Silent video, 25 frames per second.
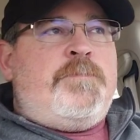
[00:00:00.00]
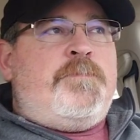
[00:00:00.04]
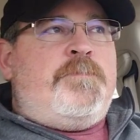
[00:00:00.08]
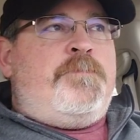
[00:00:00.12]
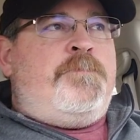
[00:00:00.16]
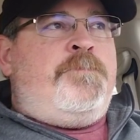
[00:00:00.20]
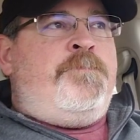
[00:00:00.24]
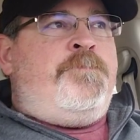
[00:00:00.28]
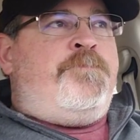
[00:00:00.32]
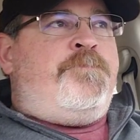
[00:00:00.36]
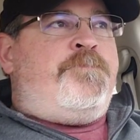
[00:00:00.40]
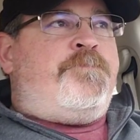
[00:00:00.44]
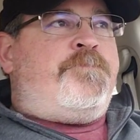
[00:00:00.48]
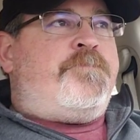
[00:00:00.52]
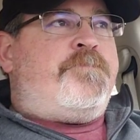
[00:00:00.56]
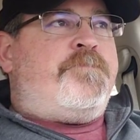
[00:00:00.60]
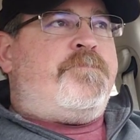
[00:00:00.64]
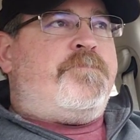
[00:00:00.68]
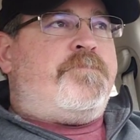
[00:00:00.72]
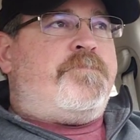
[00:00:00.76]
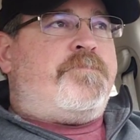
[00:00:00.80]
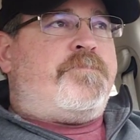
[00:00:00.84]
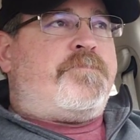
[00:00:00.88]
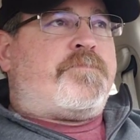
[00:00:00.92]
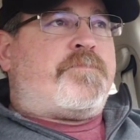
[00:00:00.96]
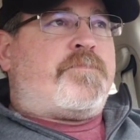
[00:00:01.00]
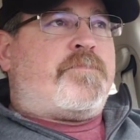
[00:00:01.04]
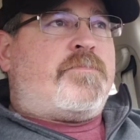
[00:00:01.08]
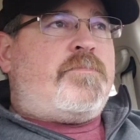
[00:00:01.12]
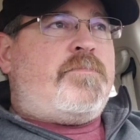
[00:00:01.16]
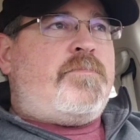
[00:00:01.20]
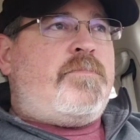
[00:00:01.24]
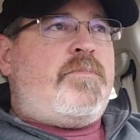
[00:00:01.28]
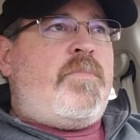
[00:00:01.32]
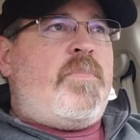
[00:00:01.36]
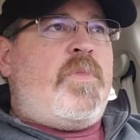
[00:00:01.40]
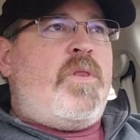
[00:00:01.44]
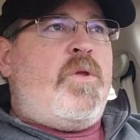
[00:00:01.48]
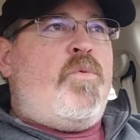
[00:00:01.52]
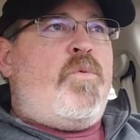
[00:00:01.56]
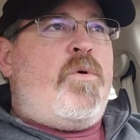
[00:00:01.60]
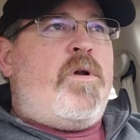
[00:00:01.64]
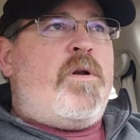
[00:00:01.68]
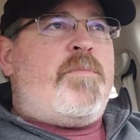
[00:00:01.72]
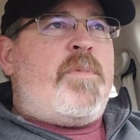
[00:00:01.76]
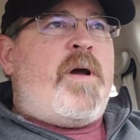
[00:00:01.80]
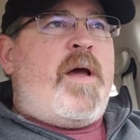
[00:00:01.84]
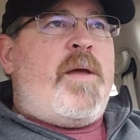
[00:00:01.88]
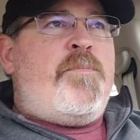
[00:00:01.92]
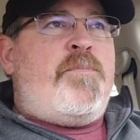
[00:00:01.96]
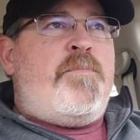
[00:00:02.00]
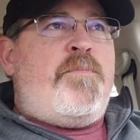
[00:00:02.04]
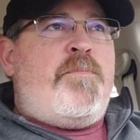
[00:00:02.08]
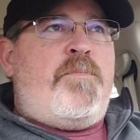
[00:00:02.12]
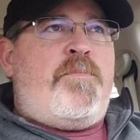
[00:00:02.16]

One of my